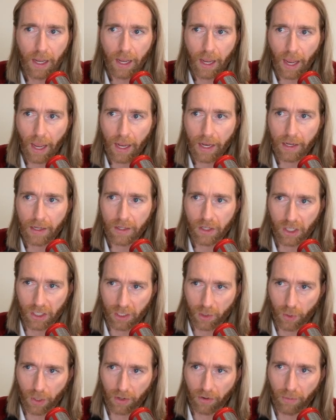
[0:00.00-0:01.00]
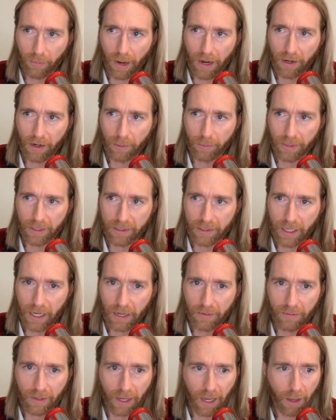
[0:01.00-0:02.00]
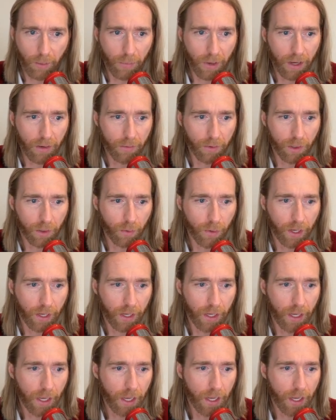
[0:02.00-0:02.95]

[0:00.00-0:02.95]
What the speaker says: And just quick reminder, I'm going to save the campaign real quick.